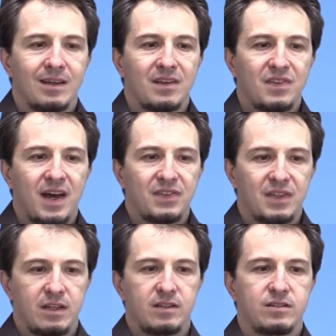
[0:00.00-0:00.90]
in
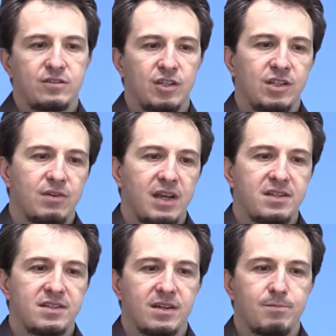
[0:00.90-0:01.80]
that it
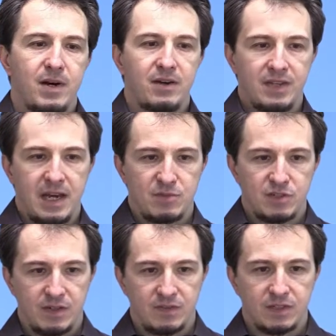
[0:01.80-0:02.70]
generates a paradigm
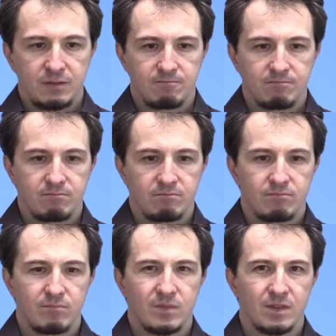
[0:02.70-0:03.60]
shift.
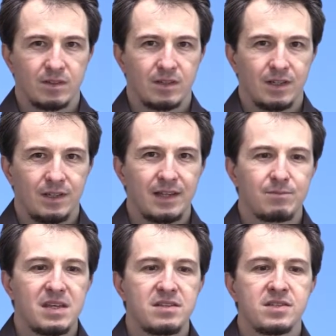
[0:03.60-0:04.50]

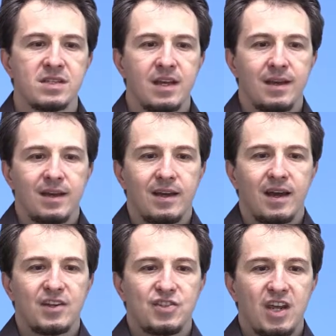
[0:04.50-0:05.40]
That means
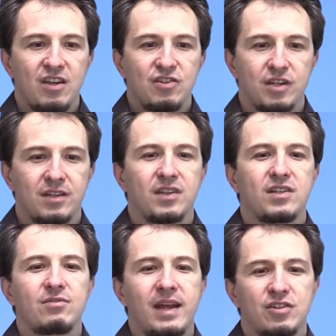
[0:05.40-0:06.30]
a change in
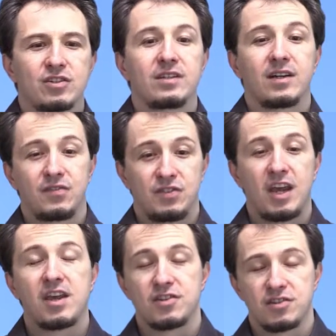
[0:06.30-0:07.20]
the direction of
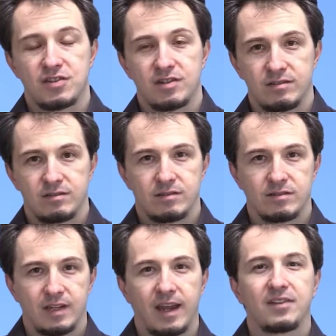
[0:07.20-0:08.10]
change
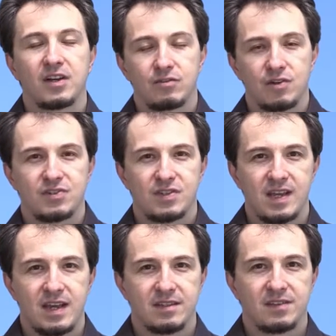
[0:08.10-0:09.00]
and across
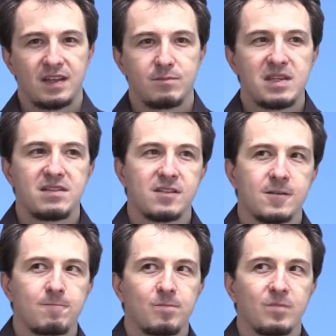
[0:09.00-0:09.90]
society. That
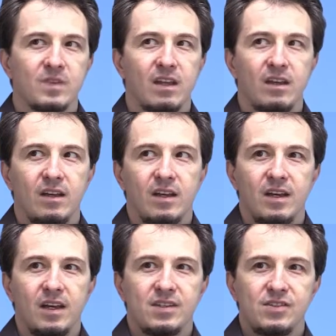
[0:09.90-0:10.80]
means
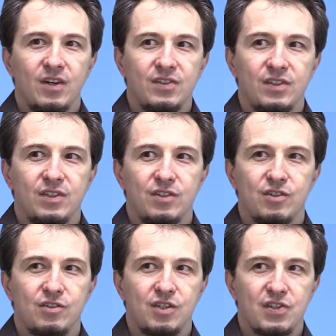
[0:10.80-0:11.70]
it's not
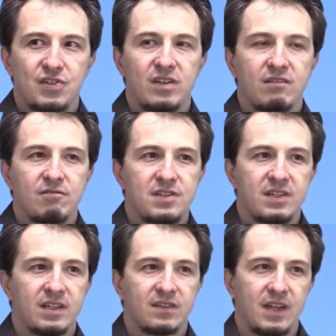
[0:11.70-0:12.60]
just an
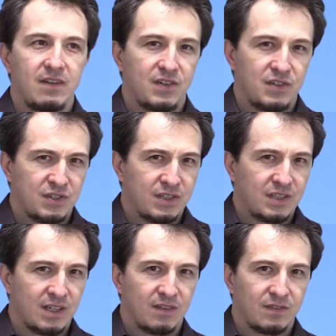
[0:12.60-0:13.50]
increasing of
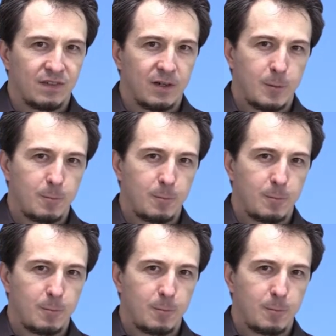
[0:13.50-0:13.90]
diversity of